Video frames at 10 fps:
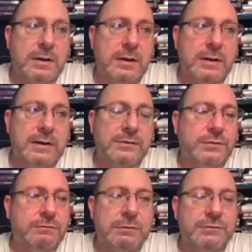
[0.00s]
and it's
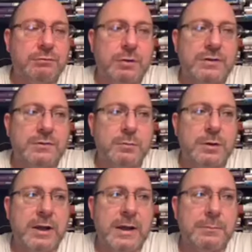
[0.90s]
frustrating when it
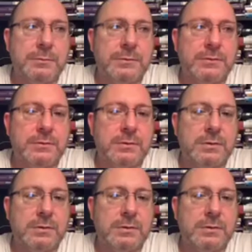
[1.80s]
happens,